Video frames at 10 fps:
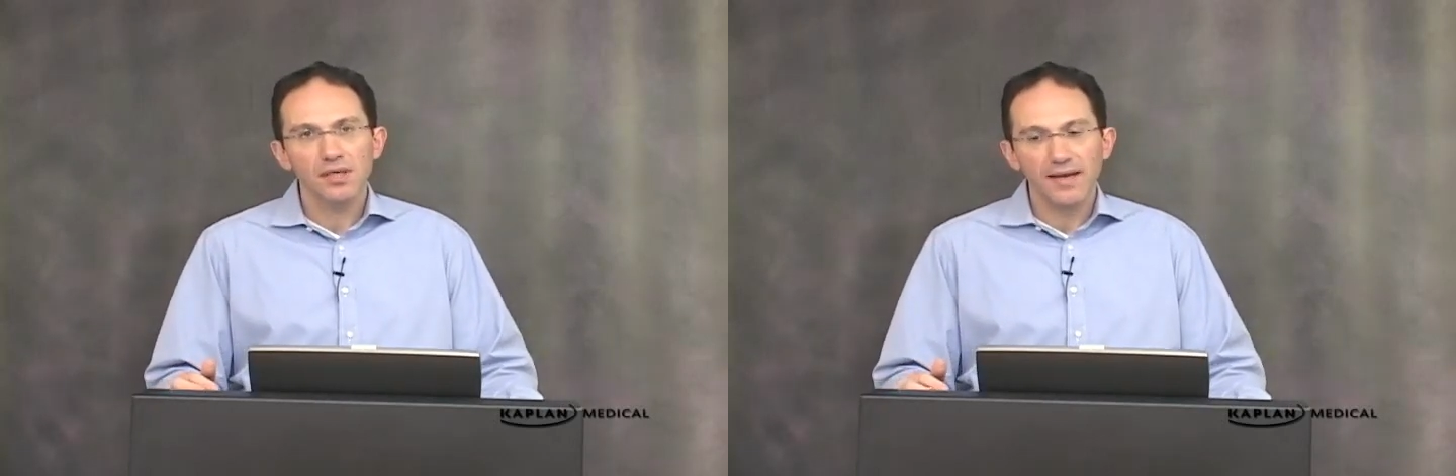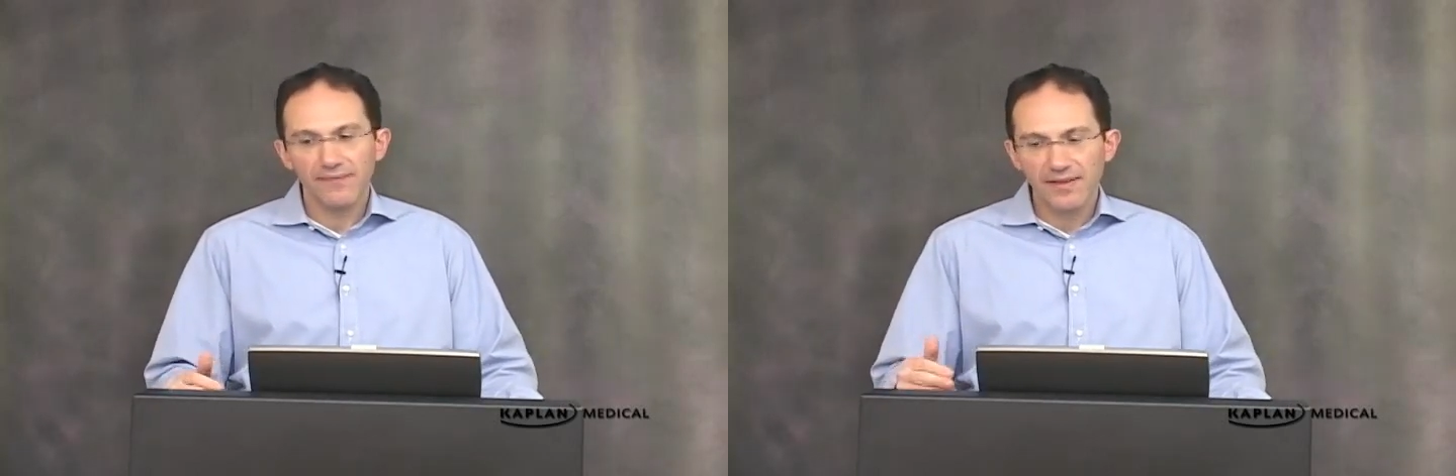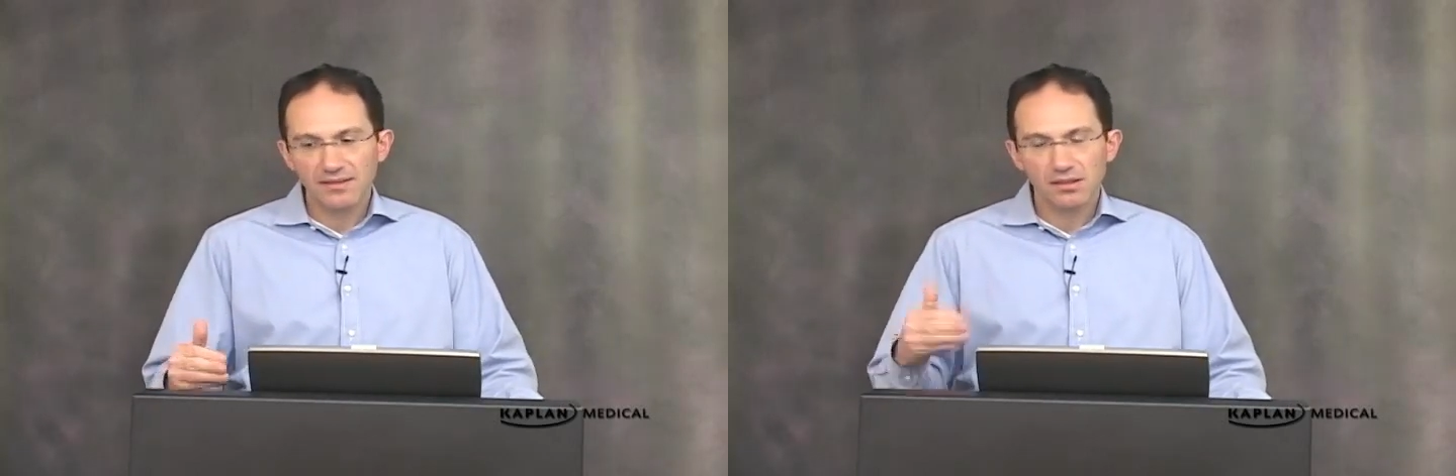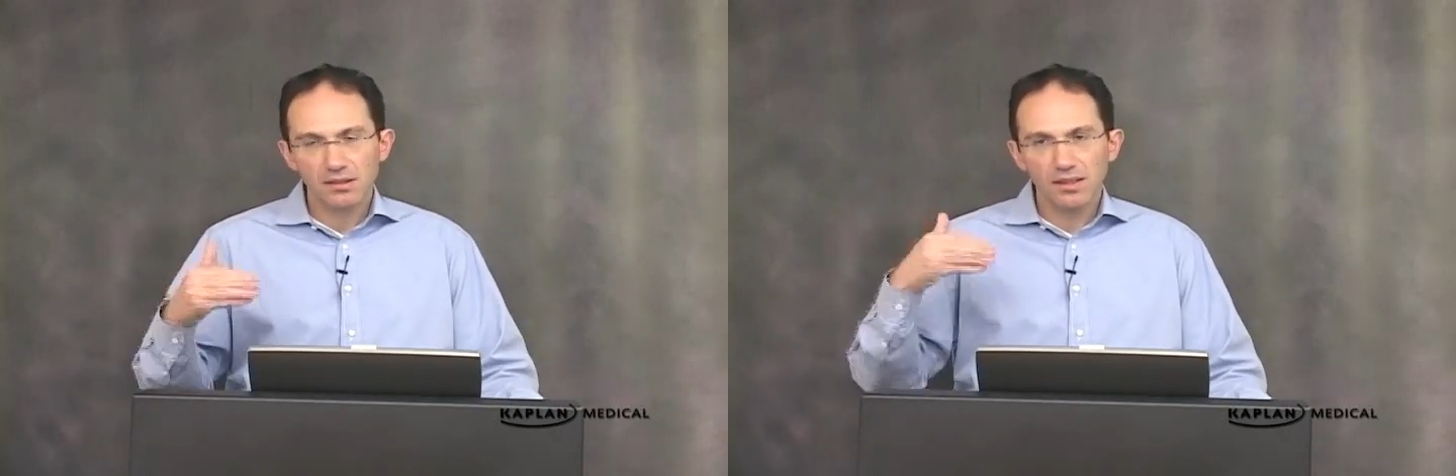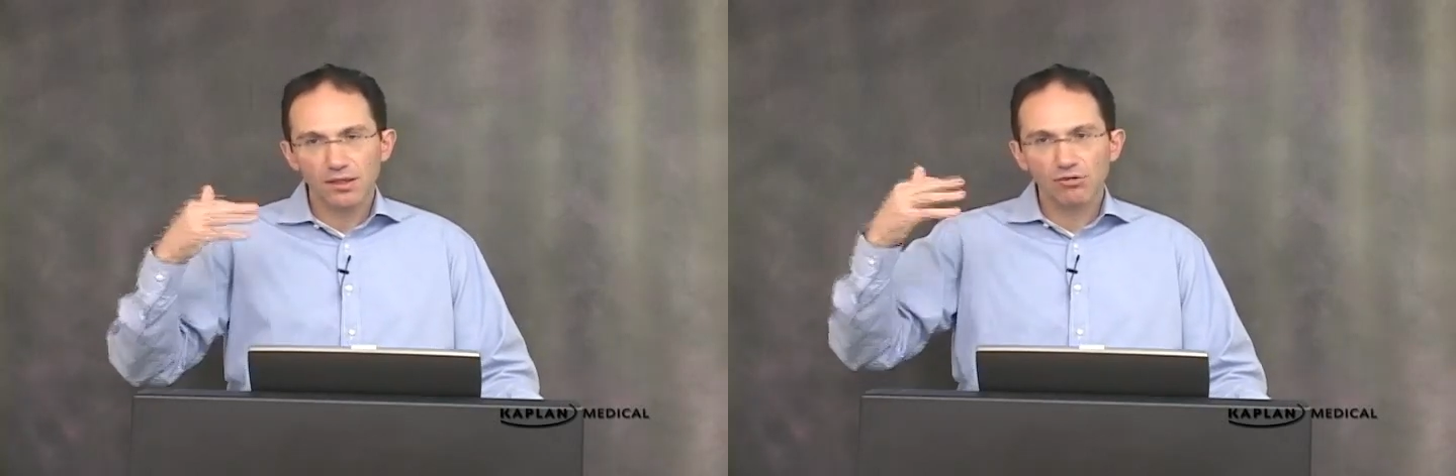And that's
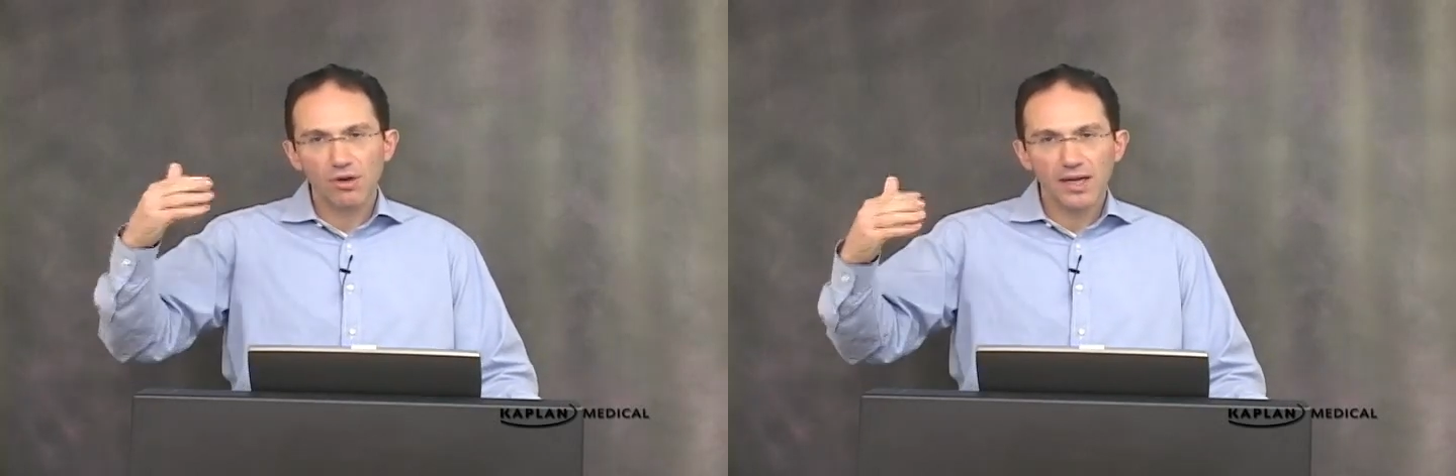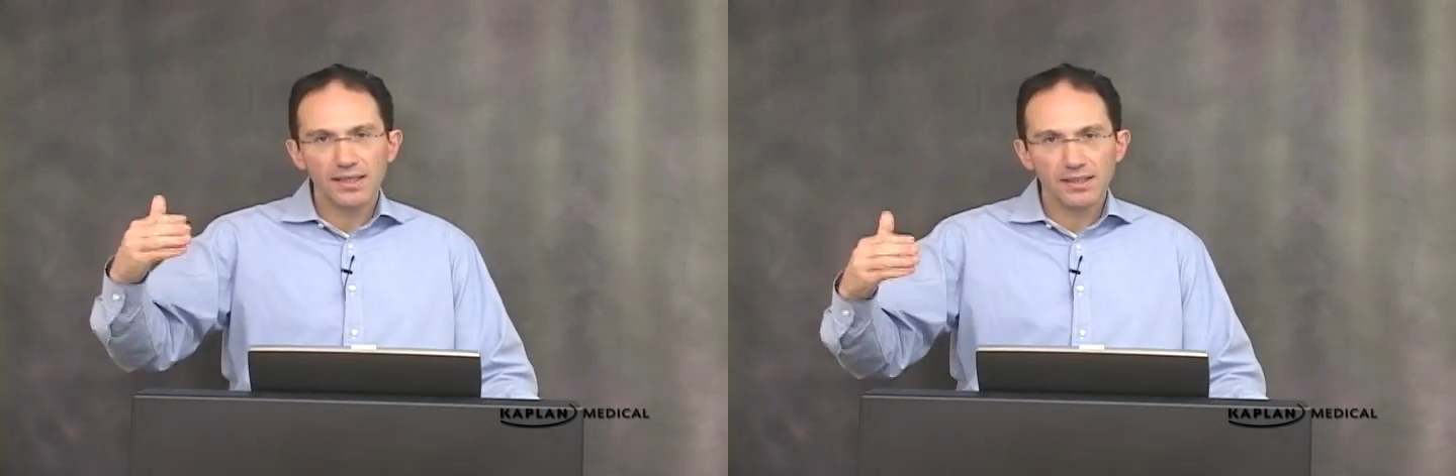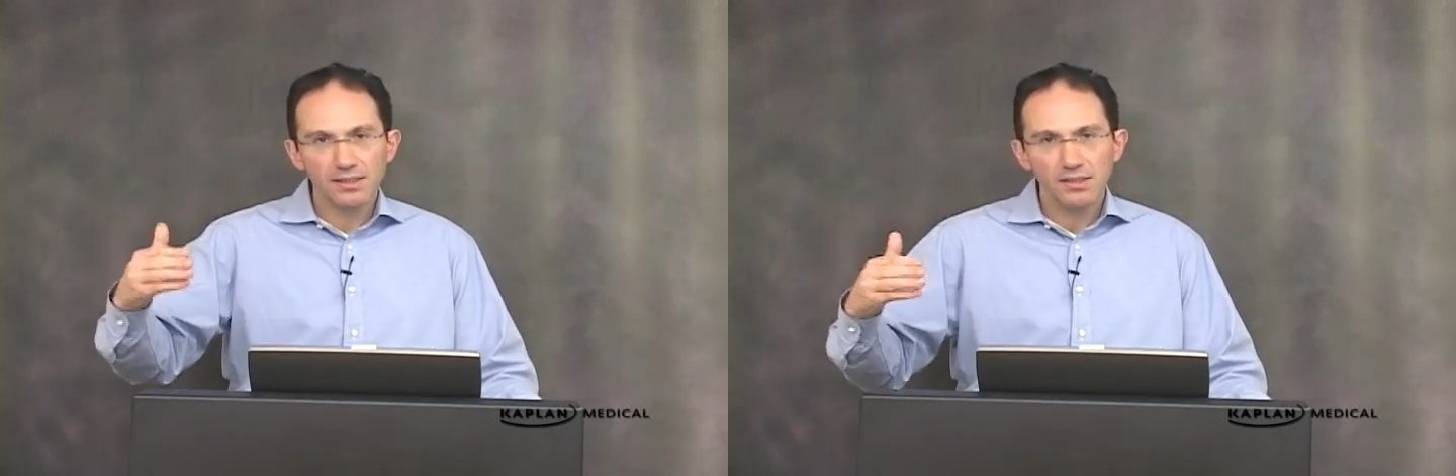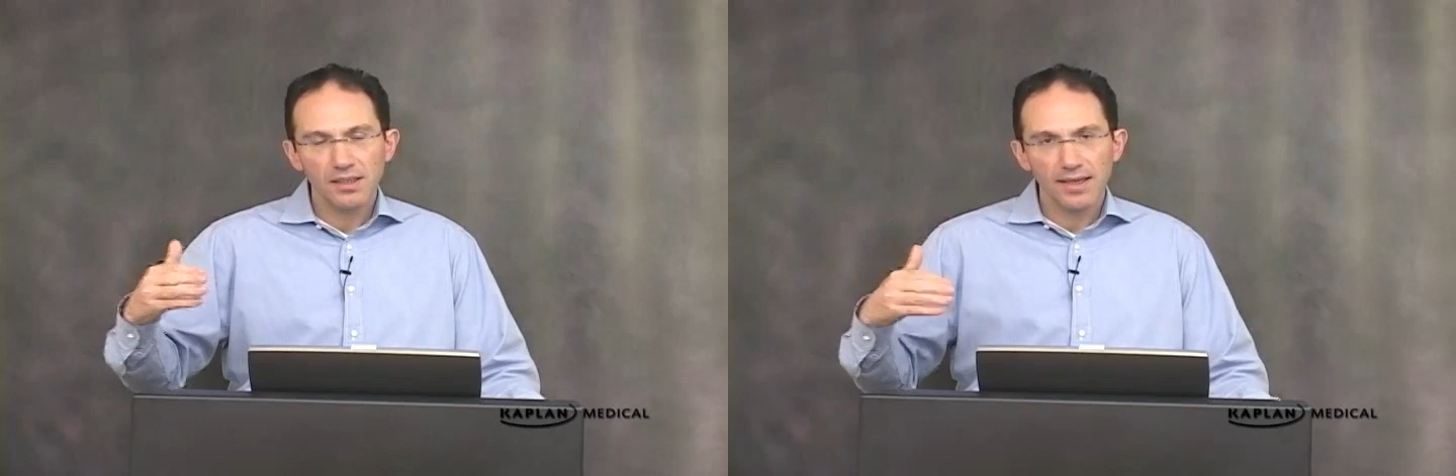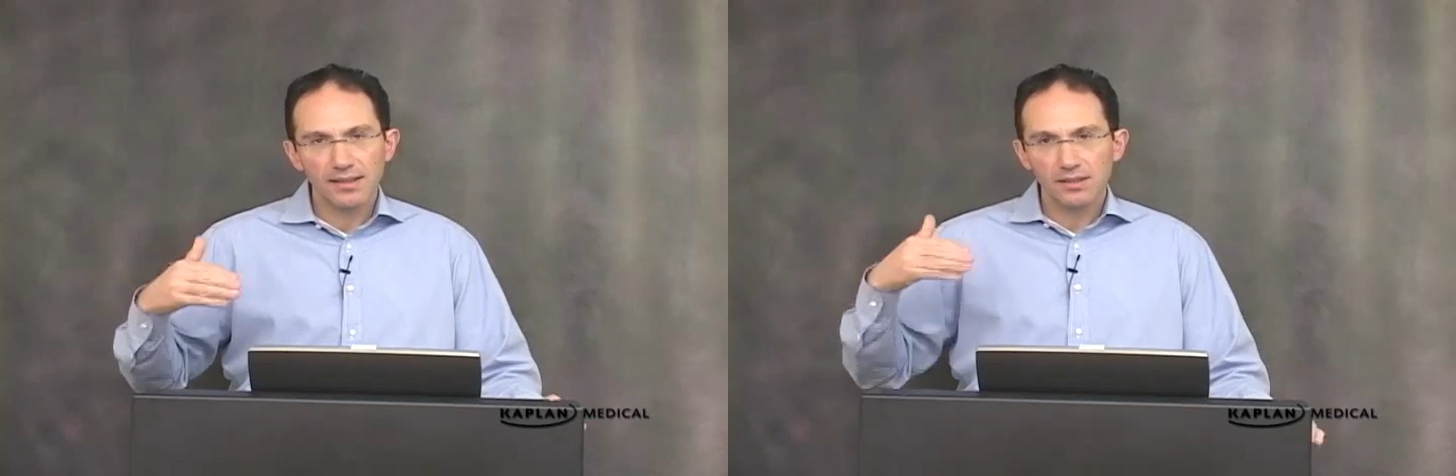the chronic,
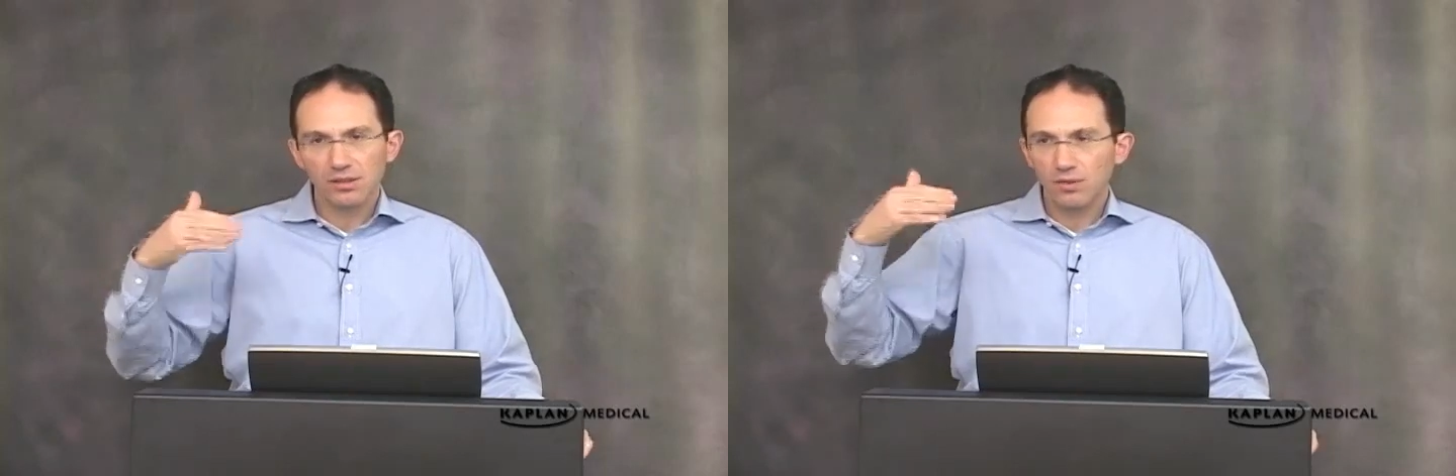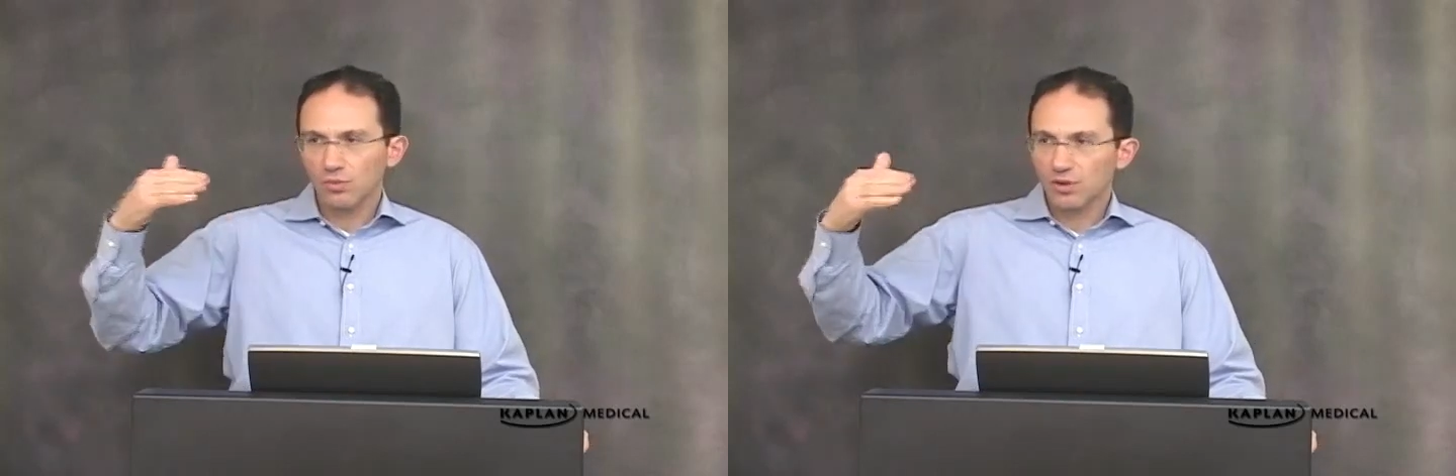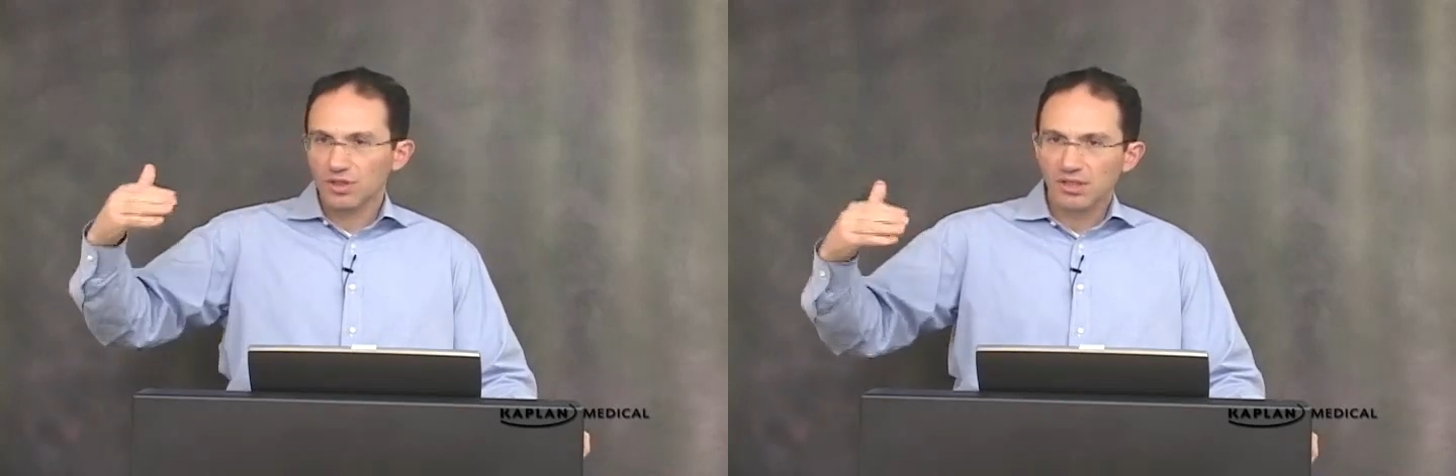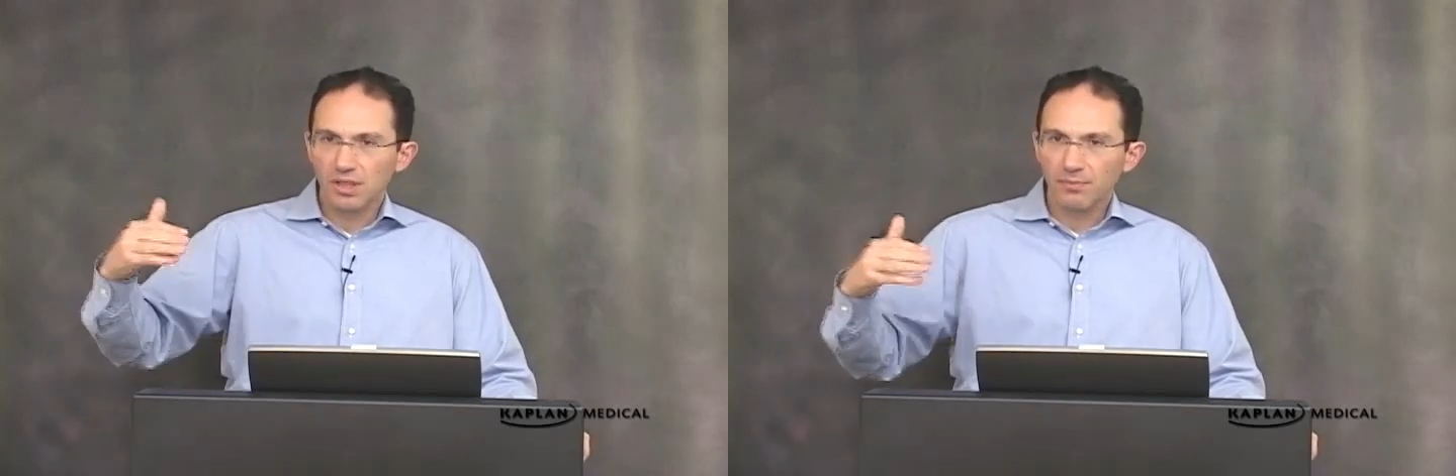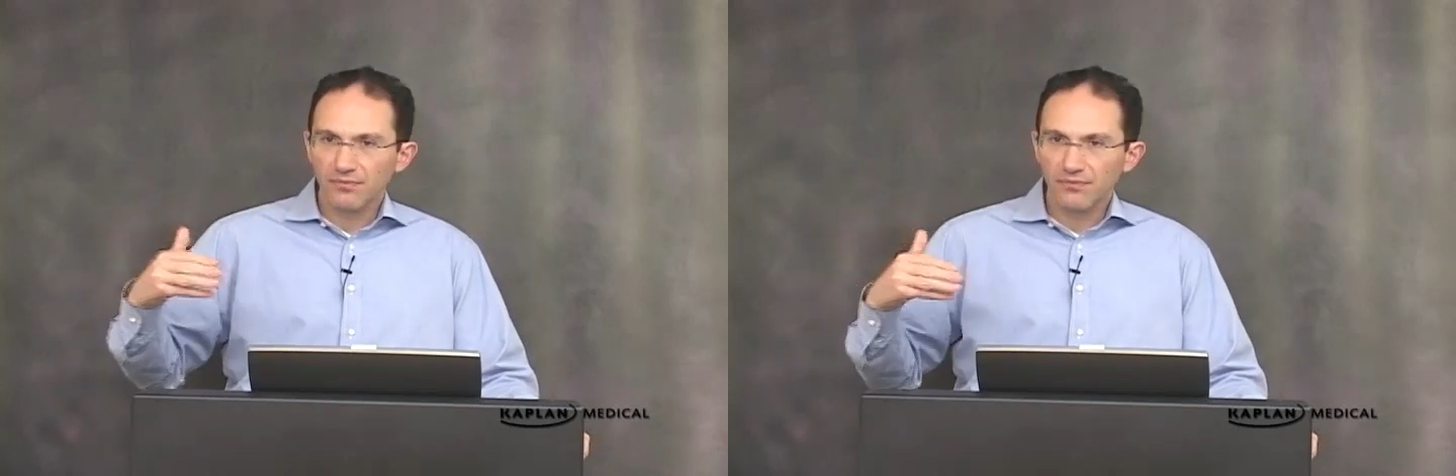and it works up.